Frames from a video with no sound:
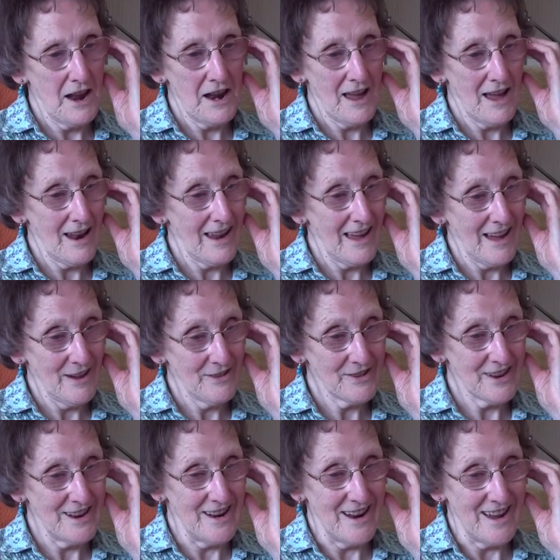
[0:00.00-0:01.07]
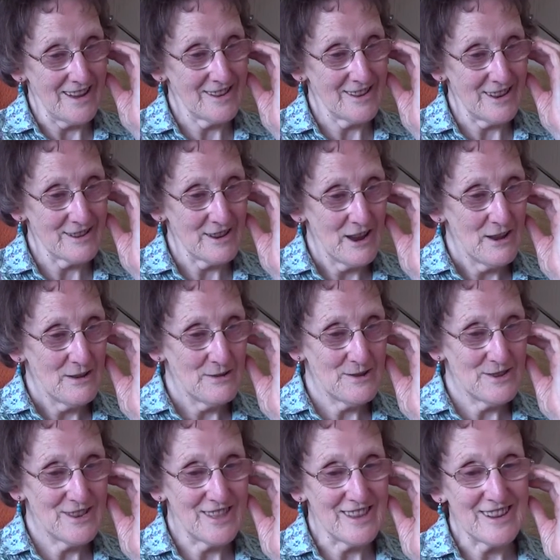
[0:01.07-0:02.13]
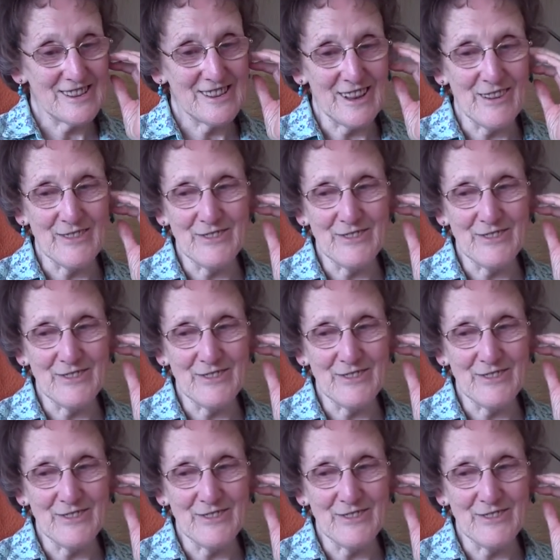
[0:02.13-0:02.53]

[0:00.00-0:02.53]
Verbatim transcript: And I laughed and I says, Who's this